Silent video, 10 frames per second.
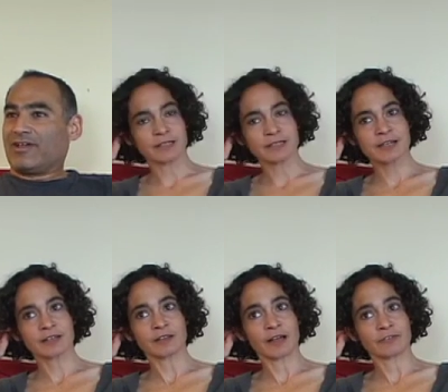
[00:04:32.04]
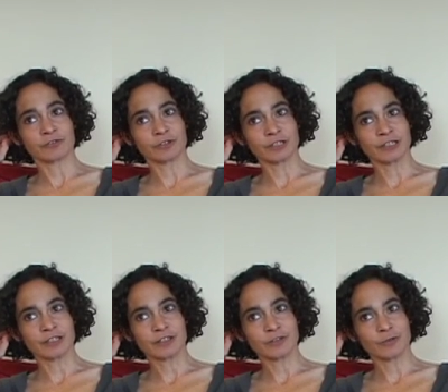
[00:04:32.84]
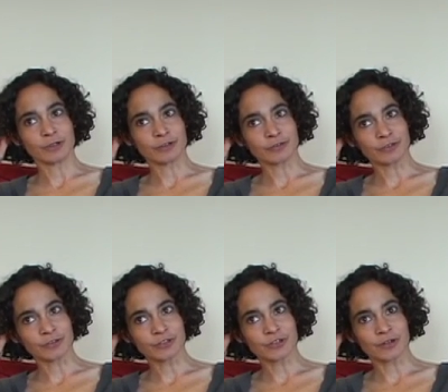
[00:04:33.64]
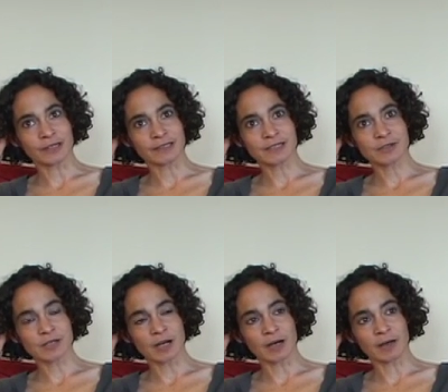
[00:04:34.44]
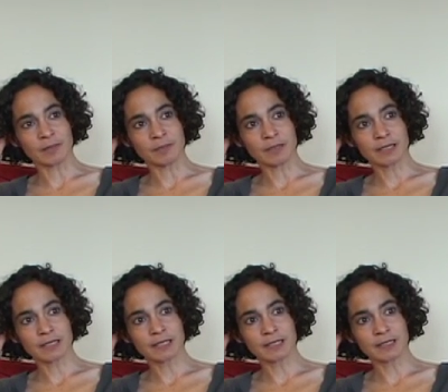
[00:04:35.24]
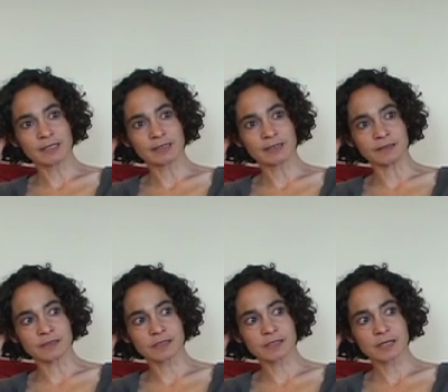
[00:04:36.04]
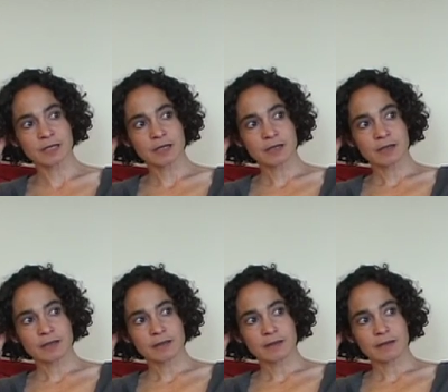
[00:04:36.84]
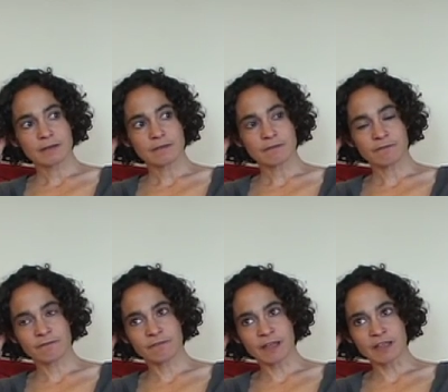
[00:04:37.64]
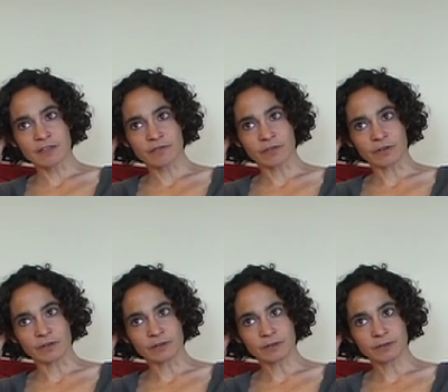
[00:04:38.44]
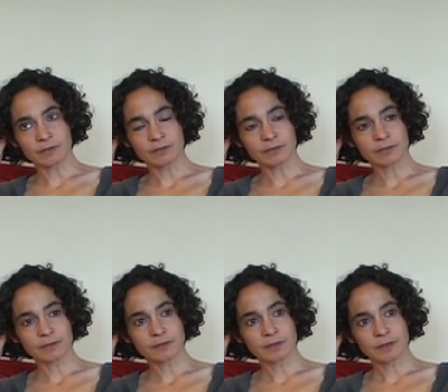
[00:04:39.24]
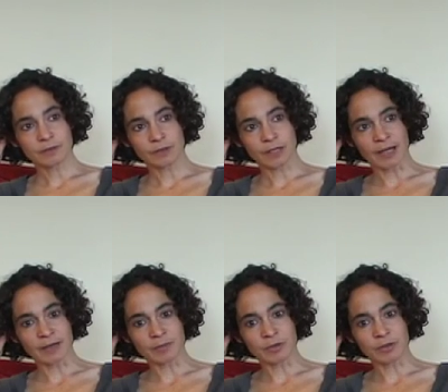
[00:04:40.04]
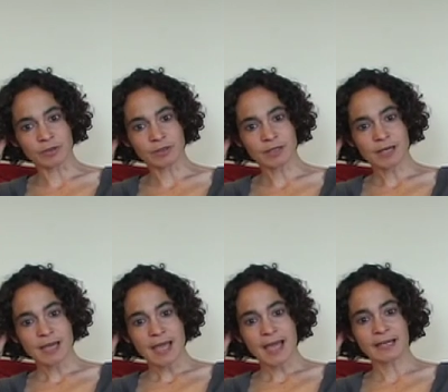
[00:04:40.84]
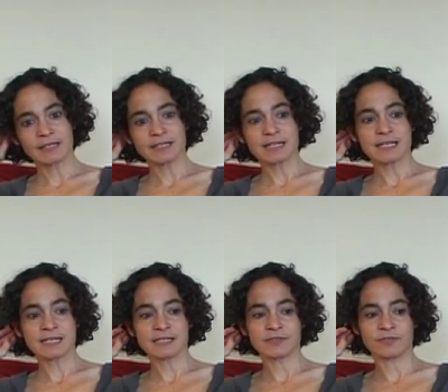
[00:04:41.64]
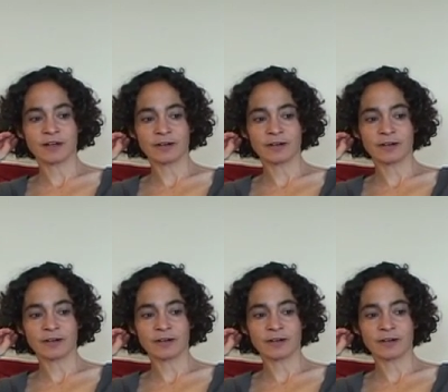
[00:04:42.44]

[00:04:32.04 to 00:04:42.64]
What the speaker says: Ian's got a lot of really wonderful traits. He is faithful, reliable, and he's